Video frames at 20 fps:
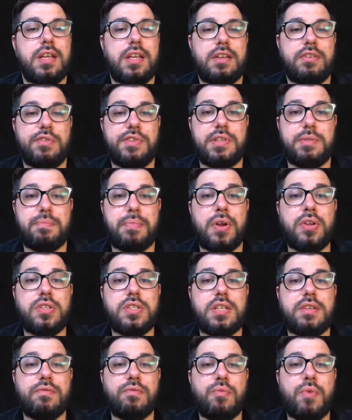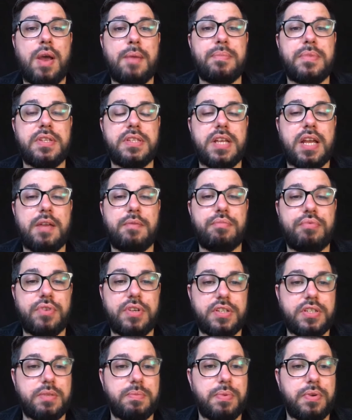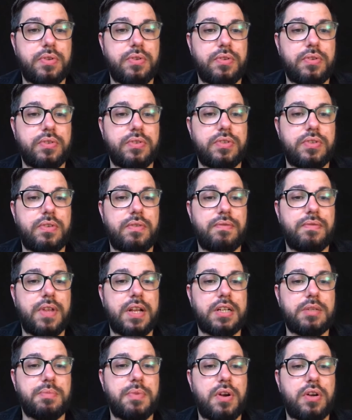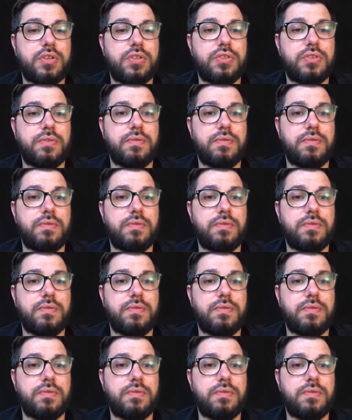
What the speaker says: responsive web design principles, Flexbox